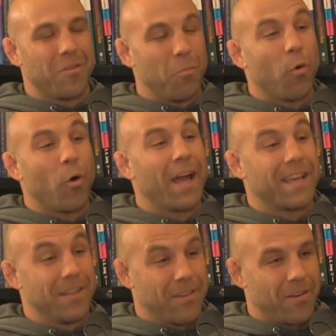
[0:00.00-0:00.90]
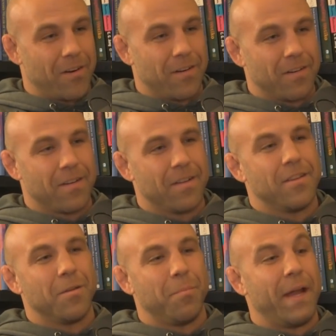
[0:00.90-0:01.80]
the more I can learn,
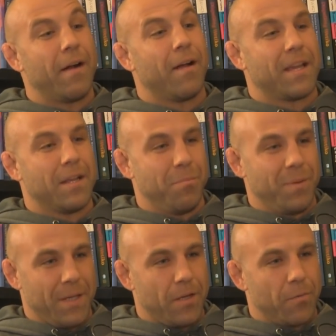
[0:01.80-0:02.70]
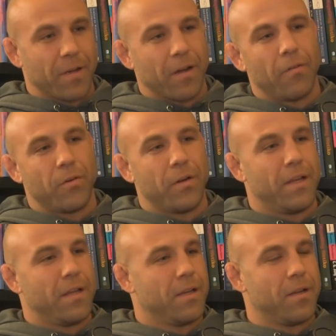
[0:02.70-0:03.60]
the better I can be in
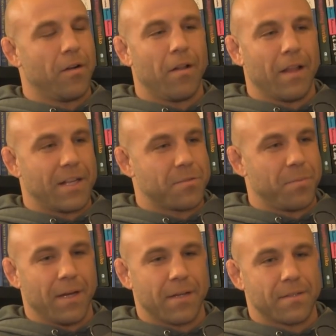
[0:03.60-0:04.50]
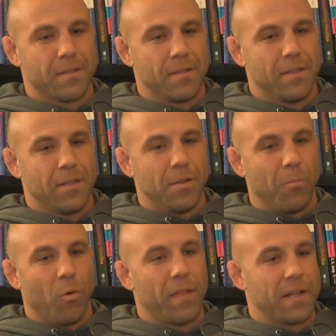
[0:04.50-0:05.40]
recovery in all aspects, the
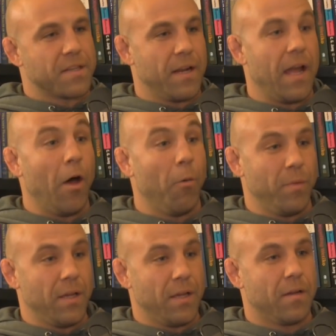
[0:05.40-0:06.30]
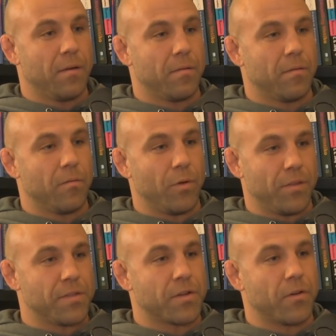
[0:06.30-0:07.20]
more that's going to help me with this